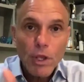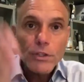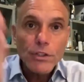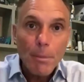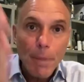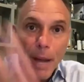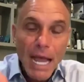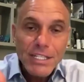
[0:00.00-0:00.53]
to
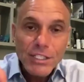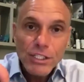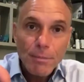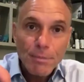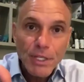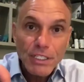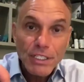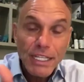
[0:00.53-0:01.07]
buy
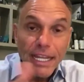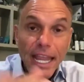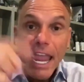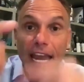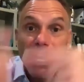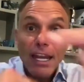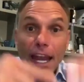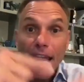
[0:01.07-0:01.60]
something
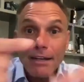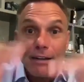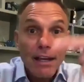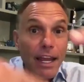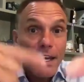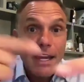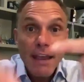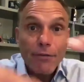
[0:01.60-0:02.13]
today and,
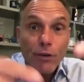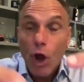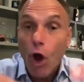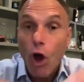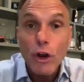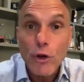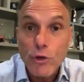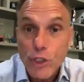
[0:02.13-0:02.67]
and have it
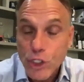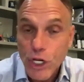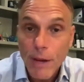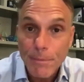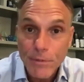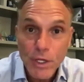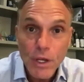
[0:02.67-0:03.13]
auto shipped